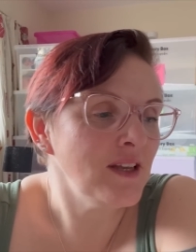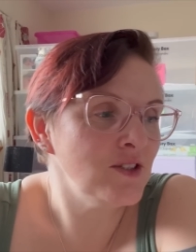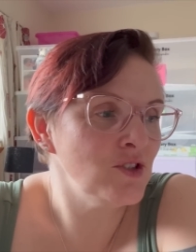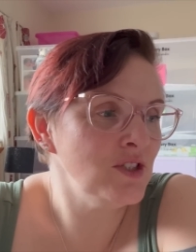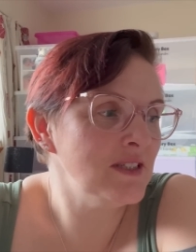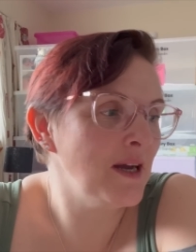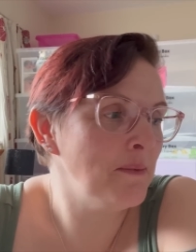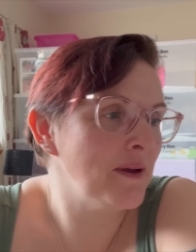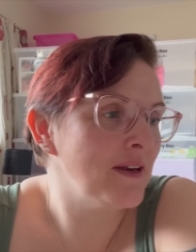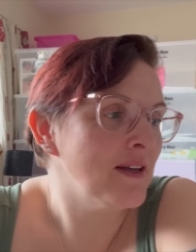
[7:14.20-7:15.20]
So she's
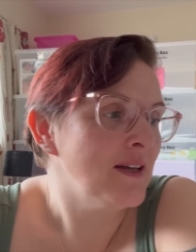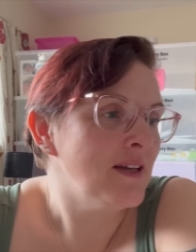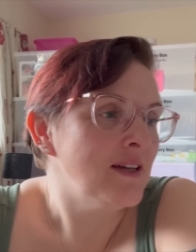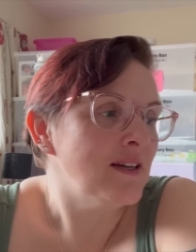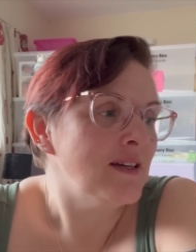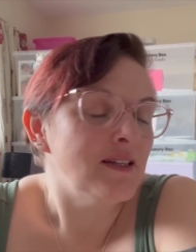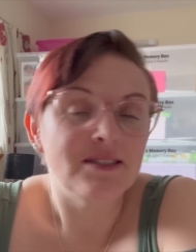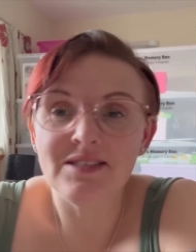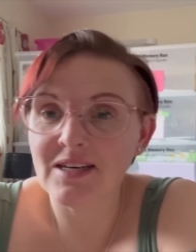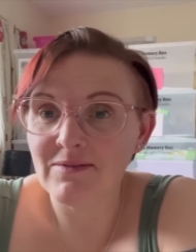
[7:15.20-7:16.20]
happy.
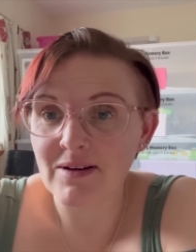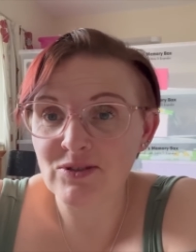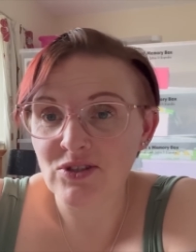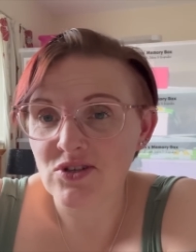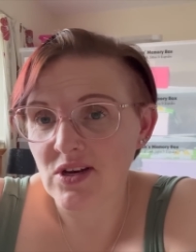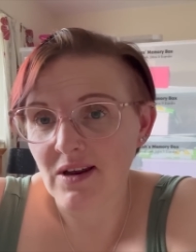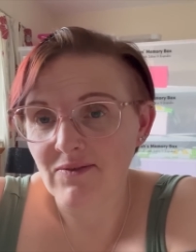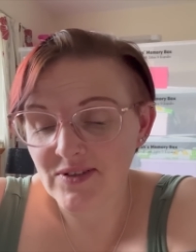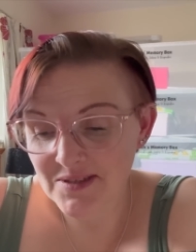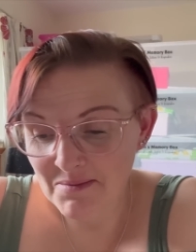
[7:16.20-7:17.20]
Digging around in the chicken
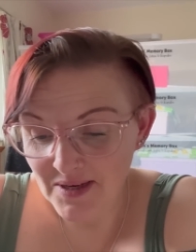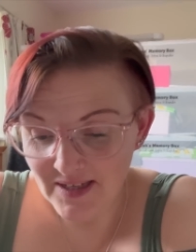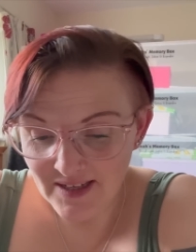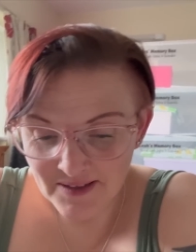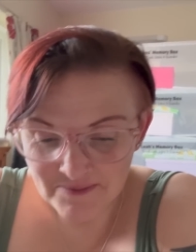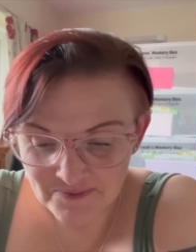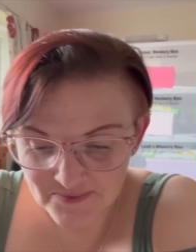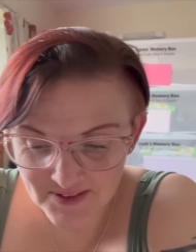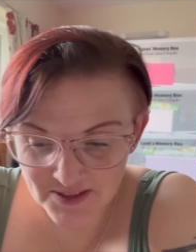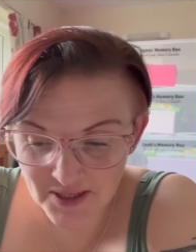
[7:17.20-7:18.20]
for some money
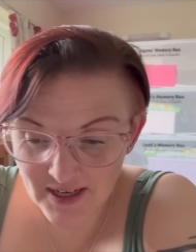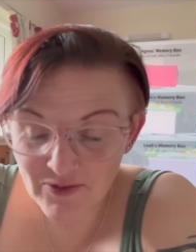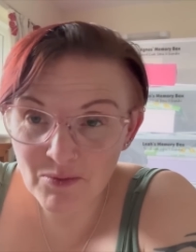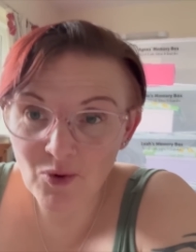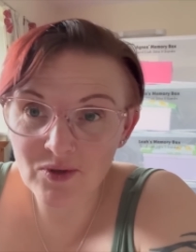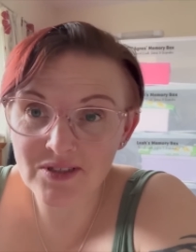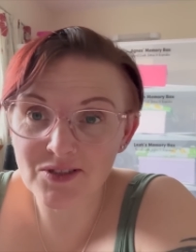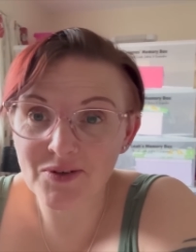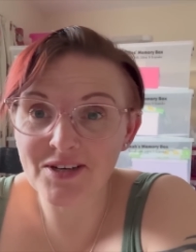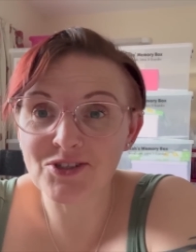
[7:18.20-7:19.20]
to give them all as a
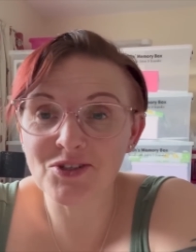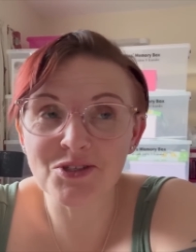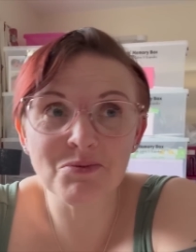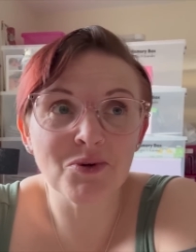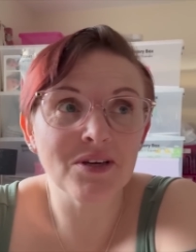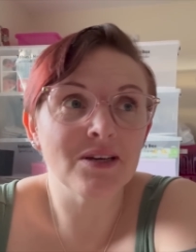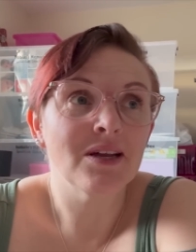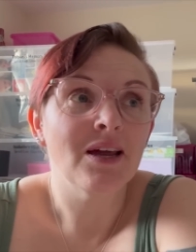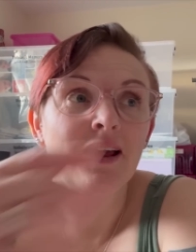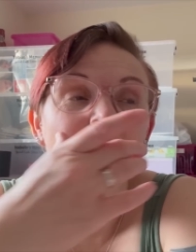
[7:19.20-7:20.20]
donation this morning.
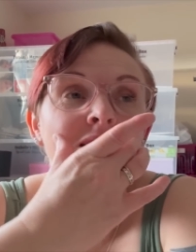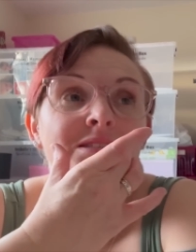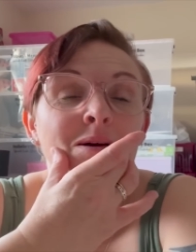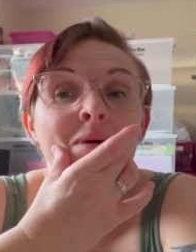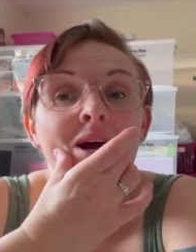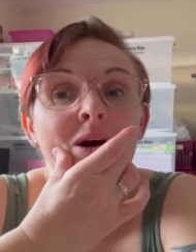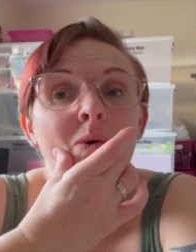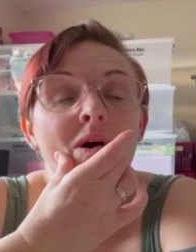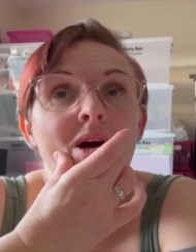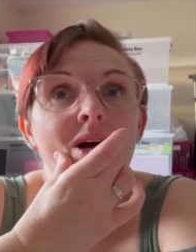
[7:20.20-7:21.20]
And
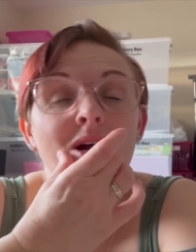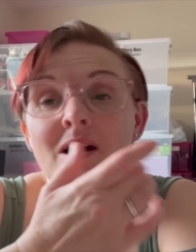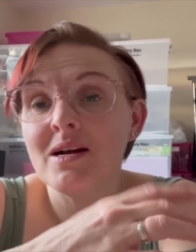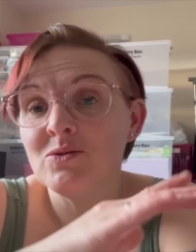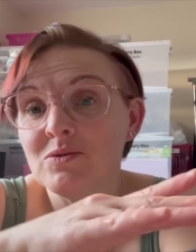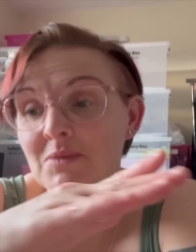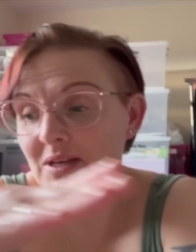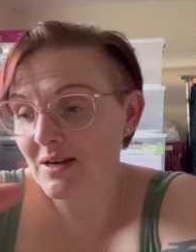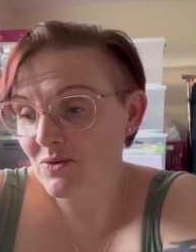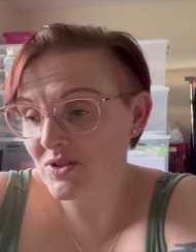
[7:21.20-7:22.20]
somehow I had all the
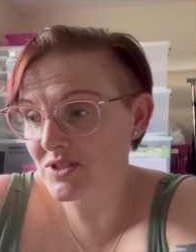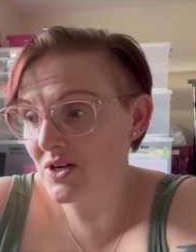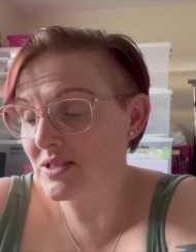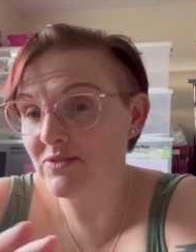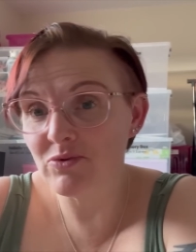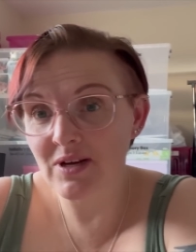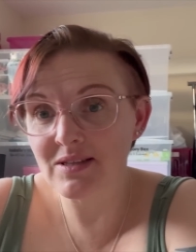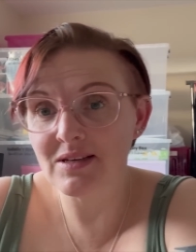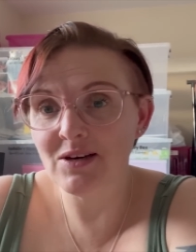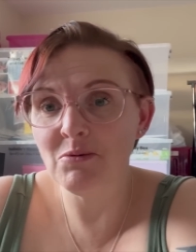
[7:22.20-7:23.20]
money out on the side. Everyone
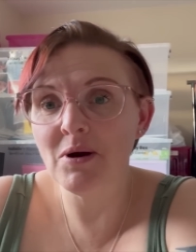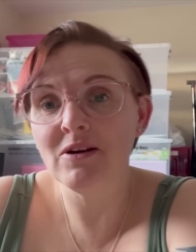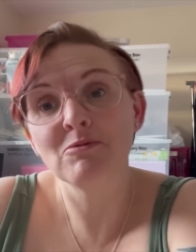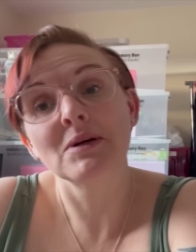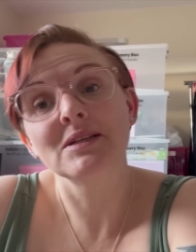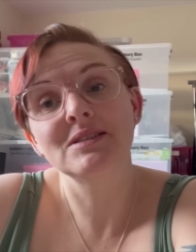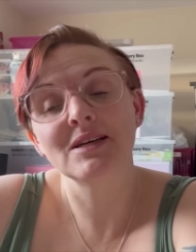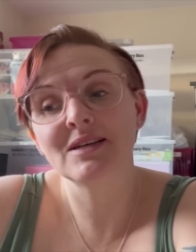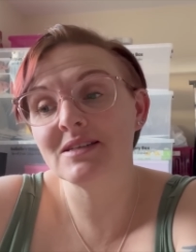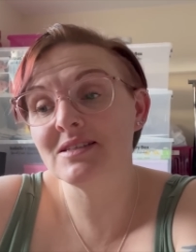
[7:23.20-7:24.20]
had their little pile of money to
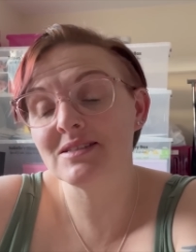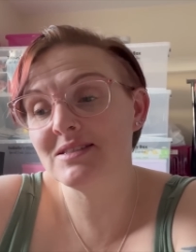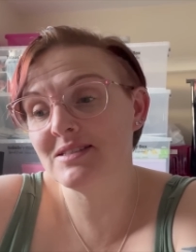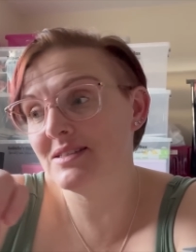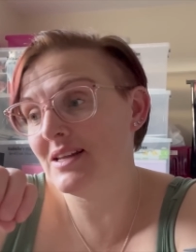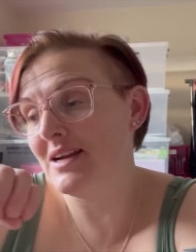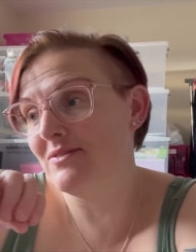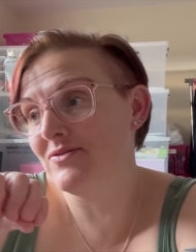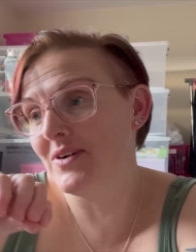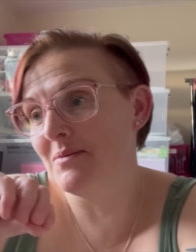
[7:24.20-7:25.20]
take in because I didn't
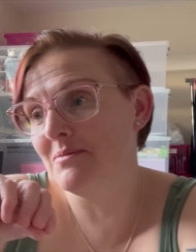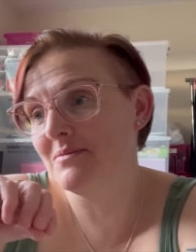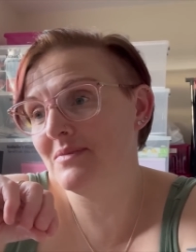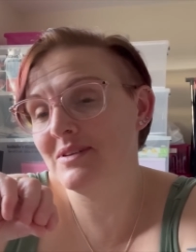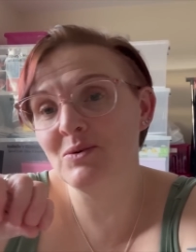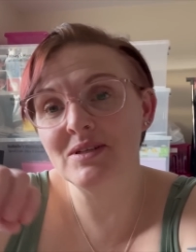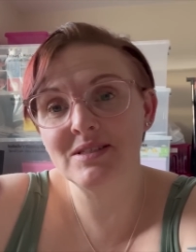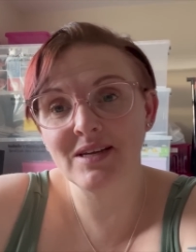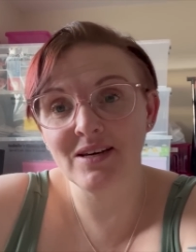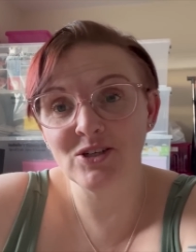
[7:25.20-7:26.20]
have, um, they all had
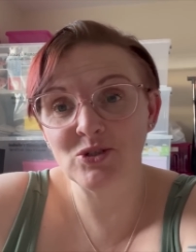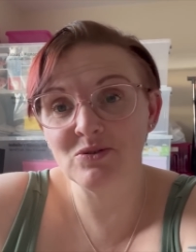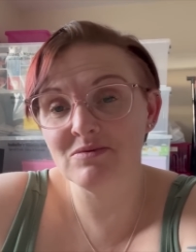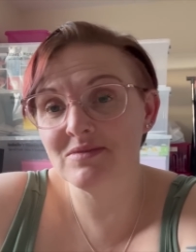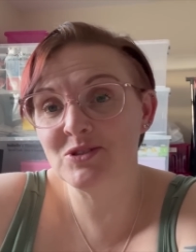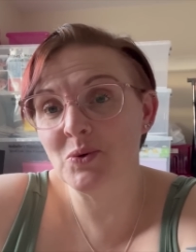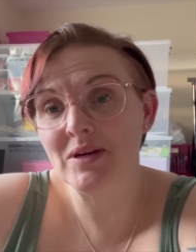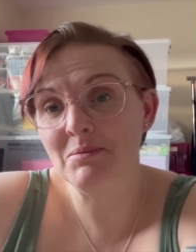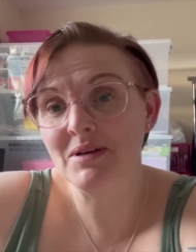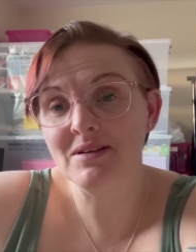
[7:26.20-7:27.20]
to take like
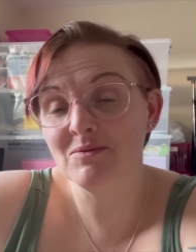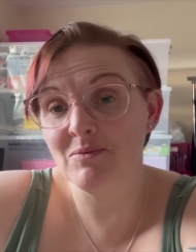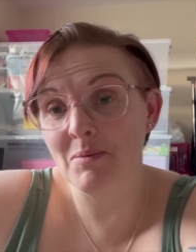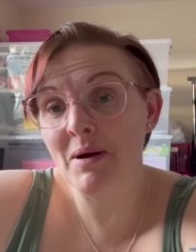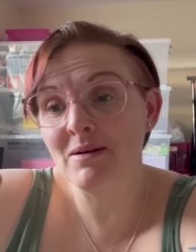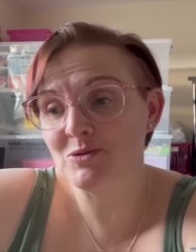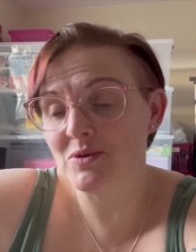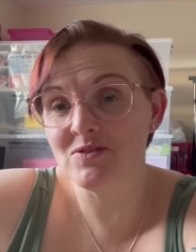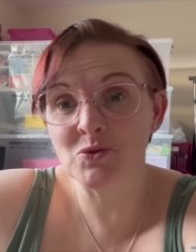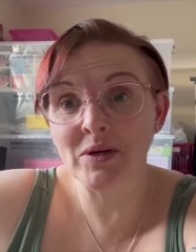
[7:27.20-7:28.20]
20p, a pound's
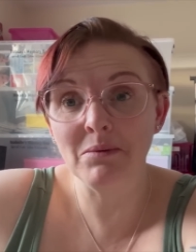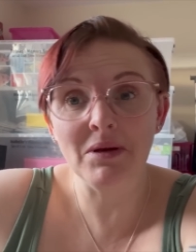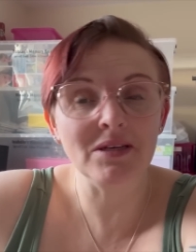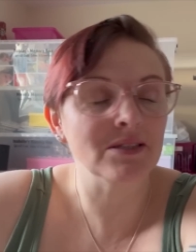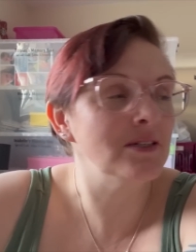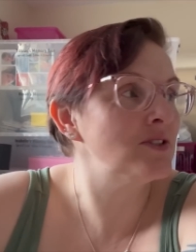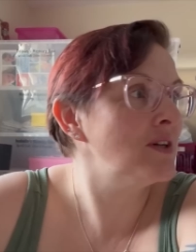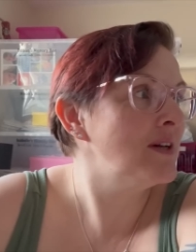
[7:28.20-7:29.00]
worth of 20p's each